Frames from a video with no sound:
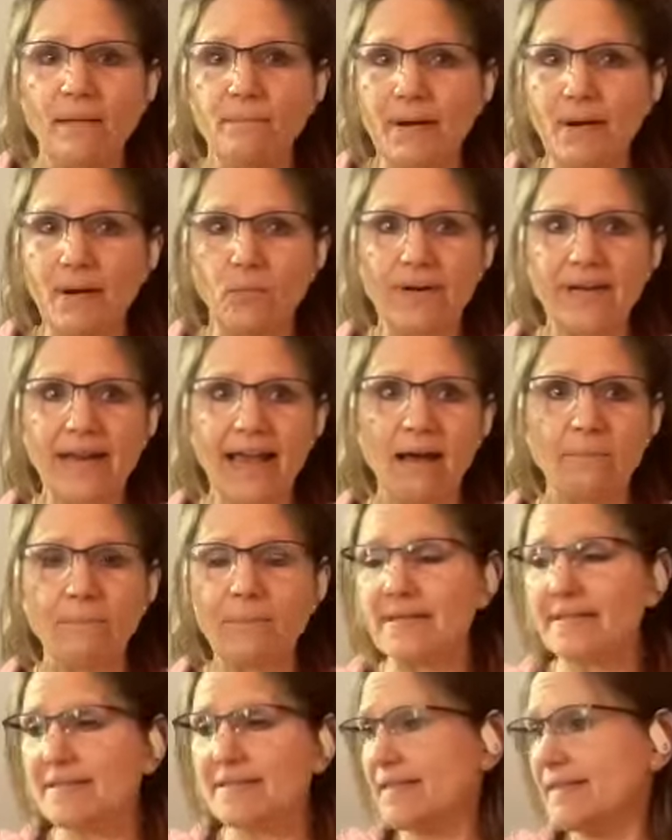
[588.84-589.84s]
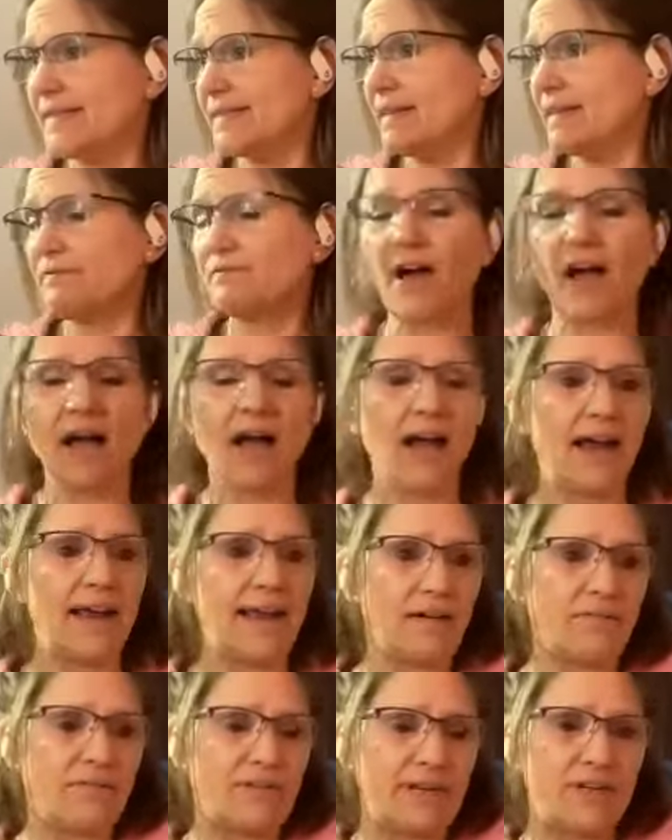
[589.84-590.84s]
But what happens is if I
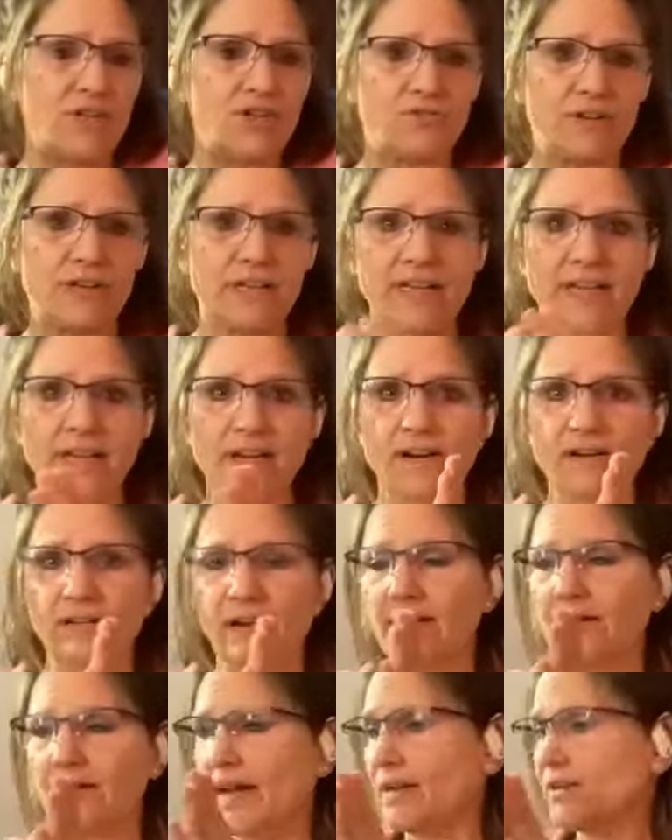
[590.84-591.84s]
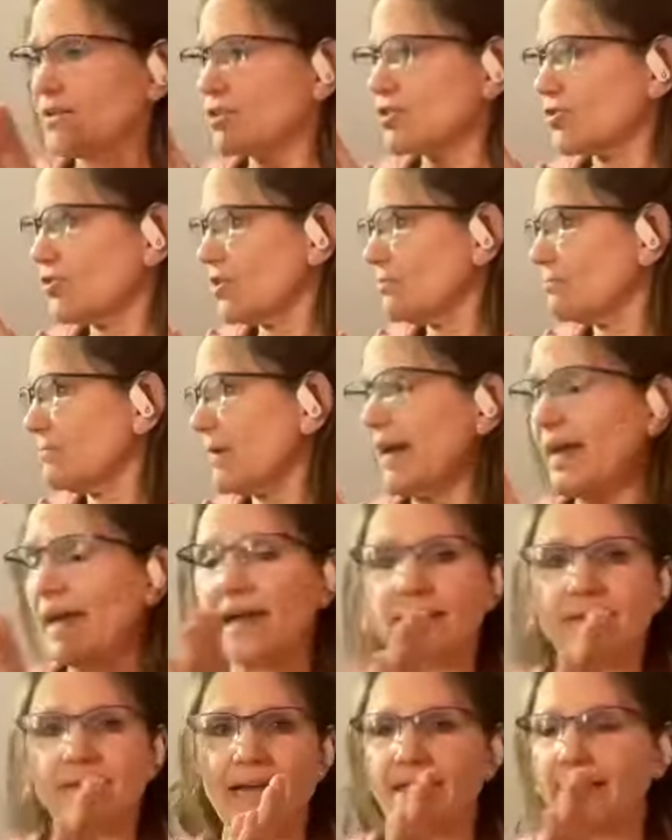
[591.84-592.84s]
have an injury here and I turn my
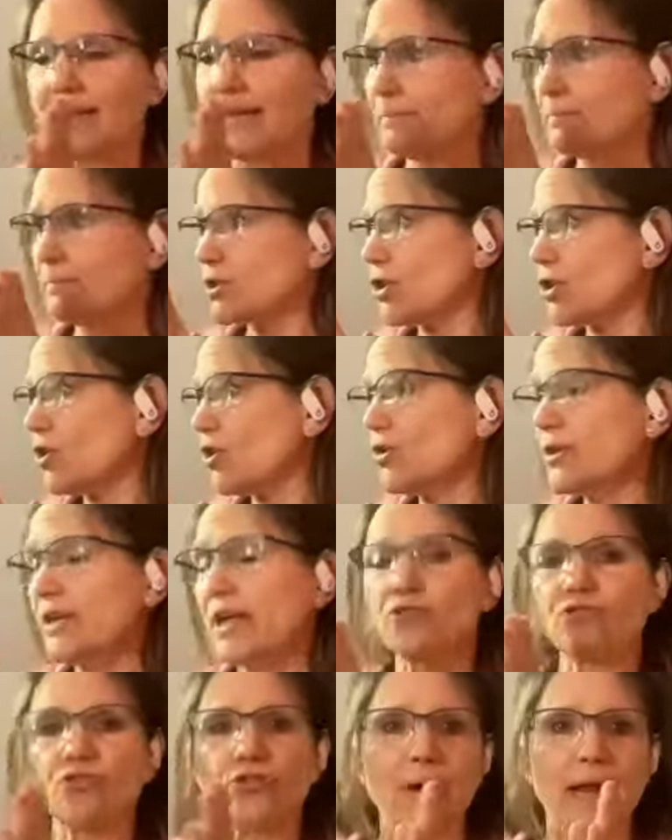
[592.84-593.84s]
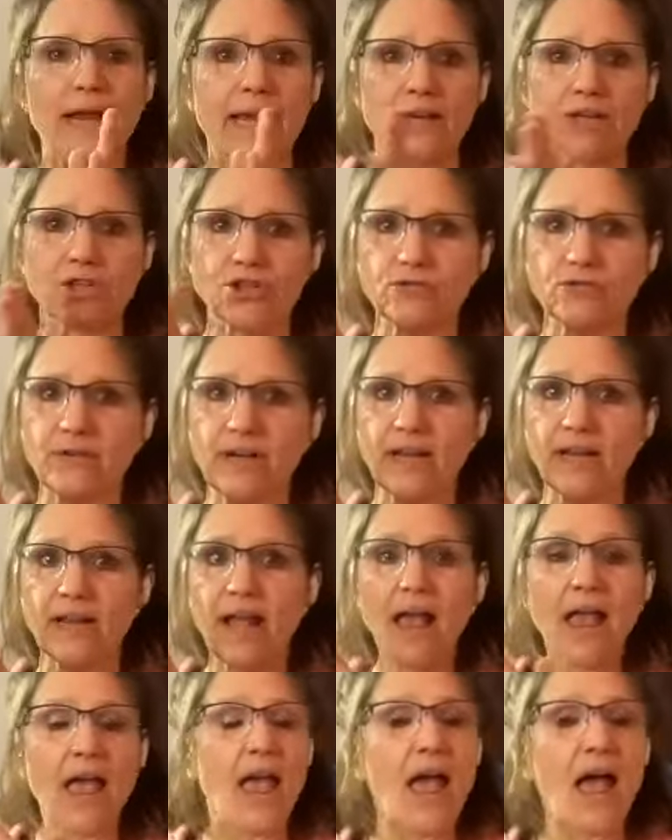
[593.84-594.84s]
head and I keep turning through my injury,
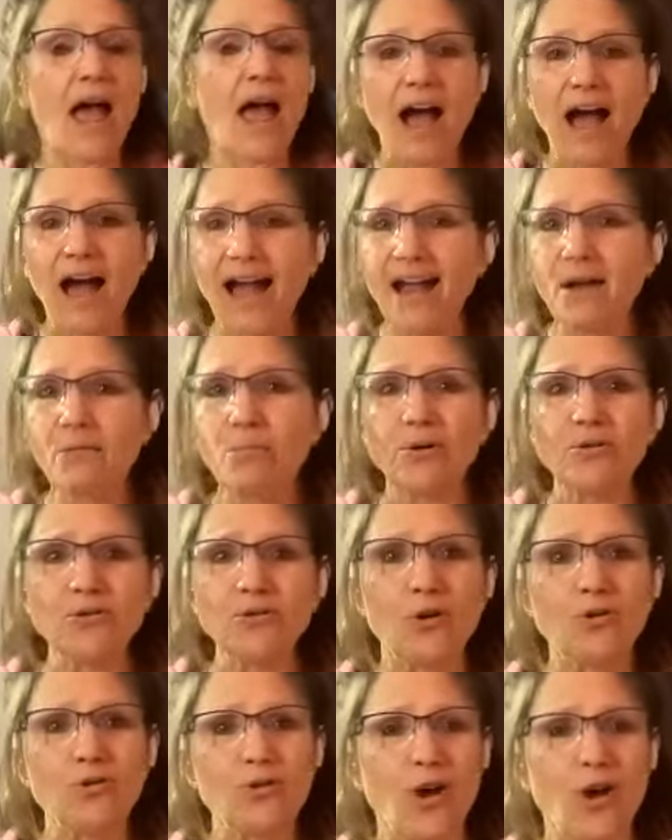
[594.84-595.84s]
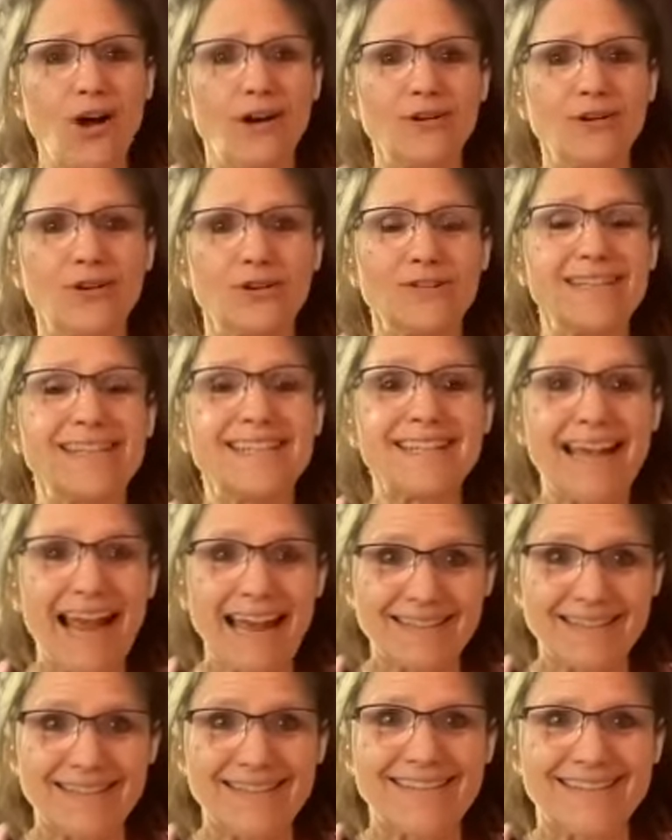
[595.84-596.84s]
I will no longer
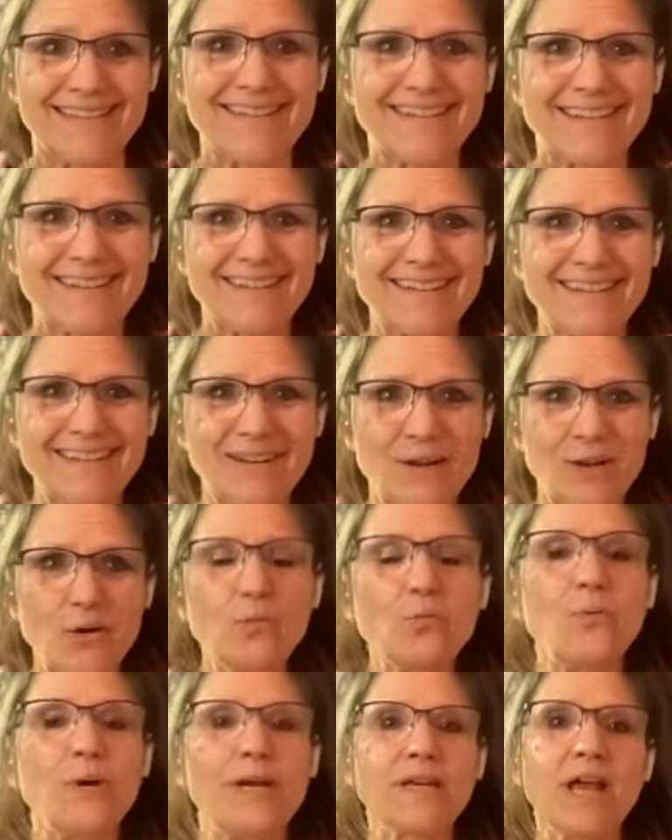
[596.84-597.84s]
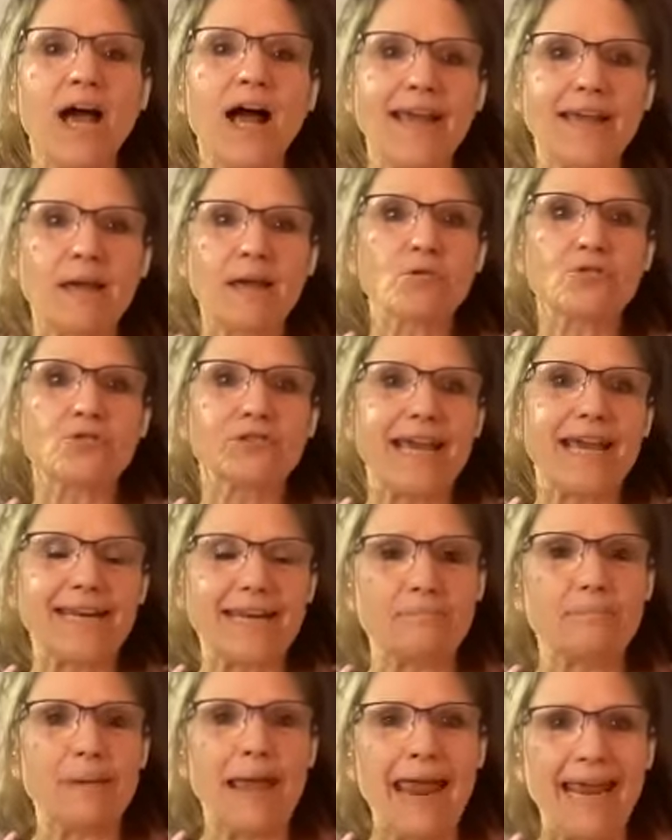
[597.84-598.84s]
sense I am
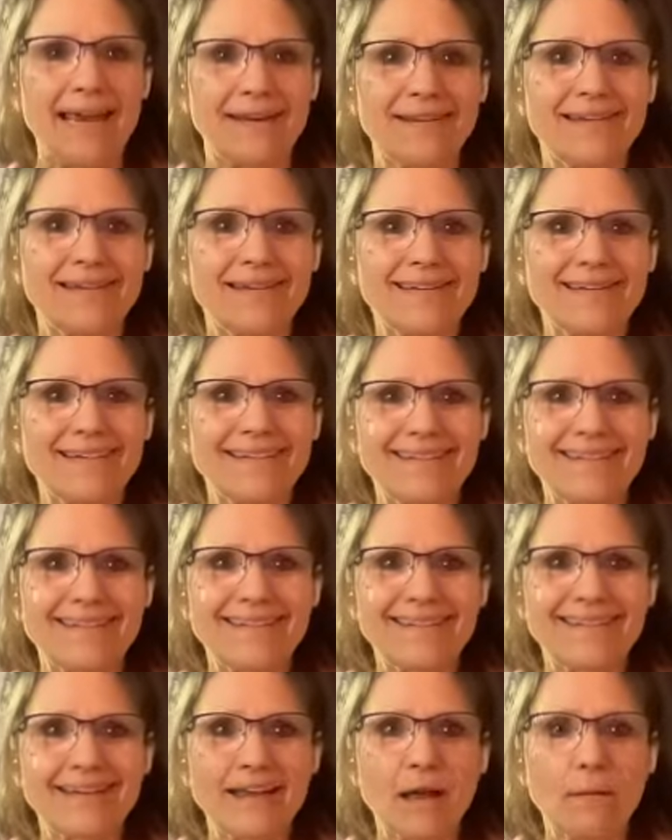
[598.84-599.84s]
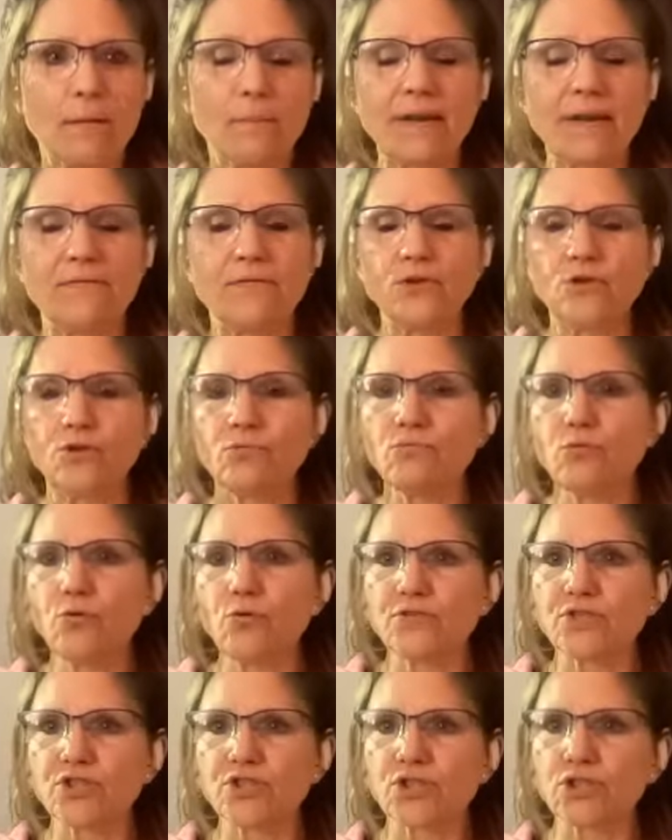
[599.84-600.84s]
creating pain. But if you
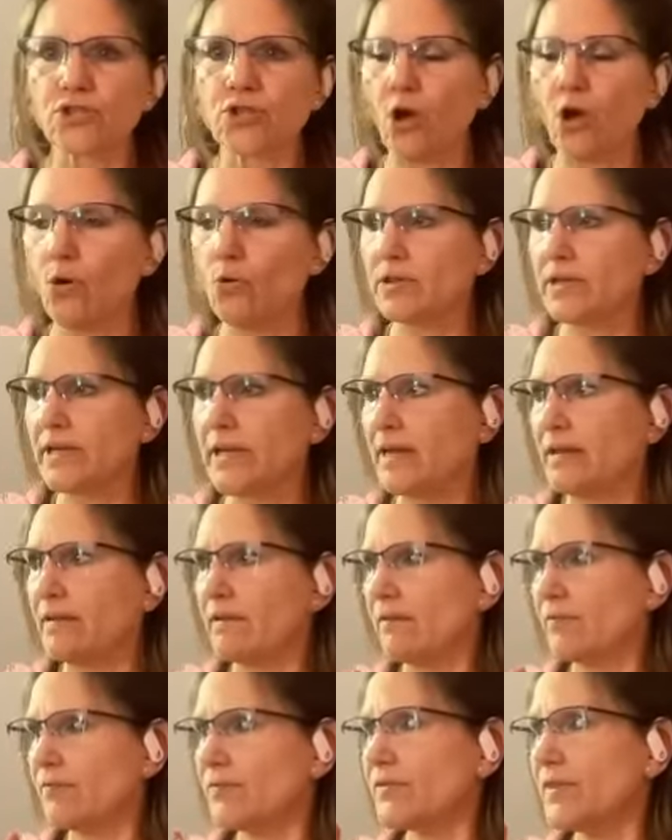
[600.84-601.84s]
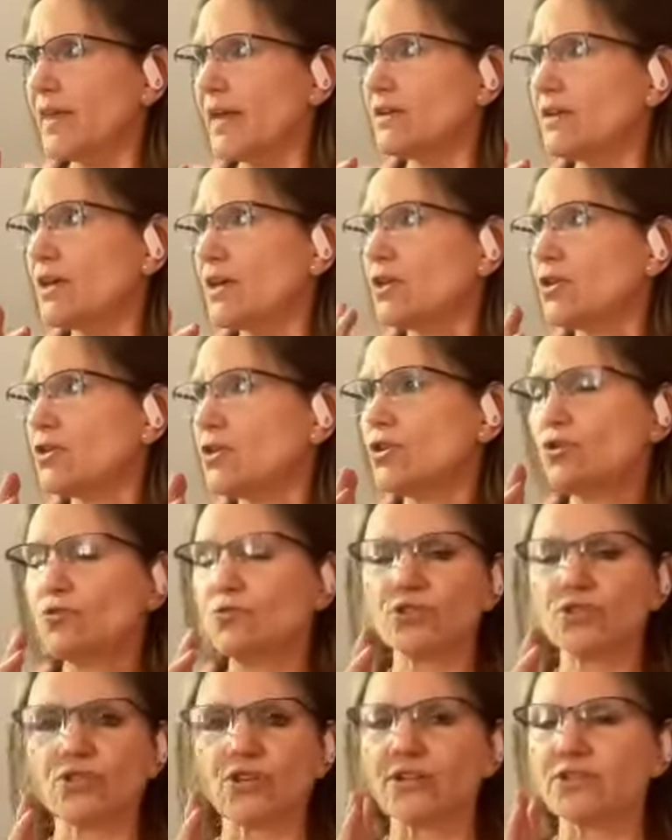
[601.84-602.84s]
move slowly, then
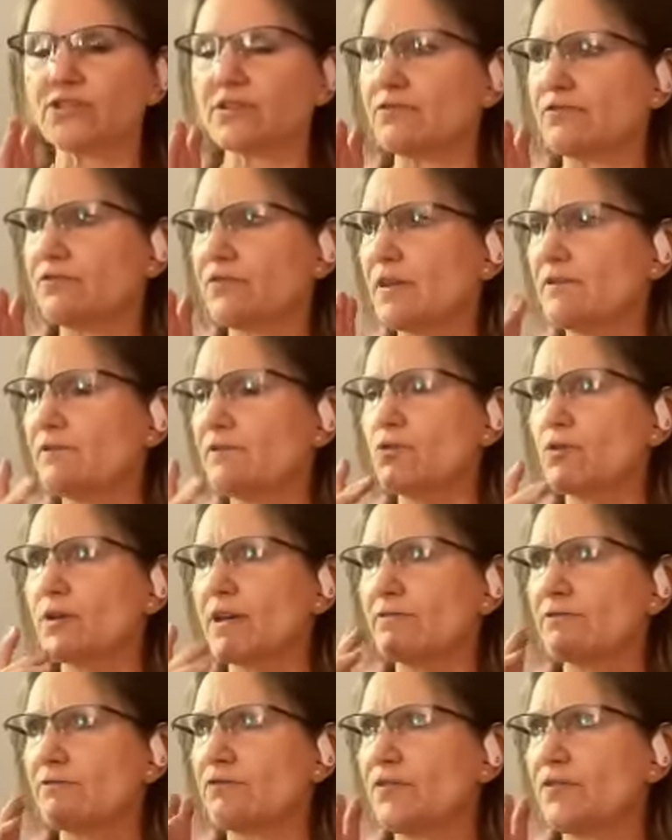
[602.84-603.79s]
you start to, if you can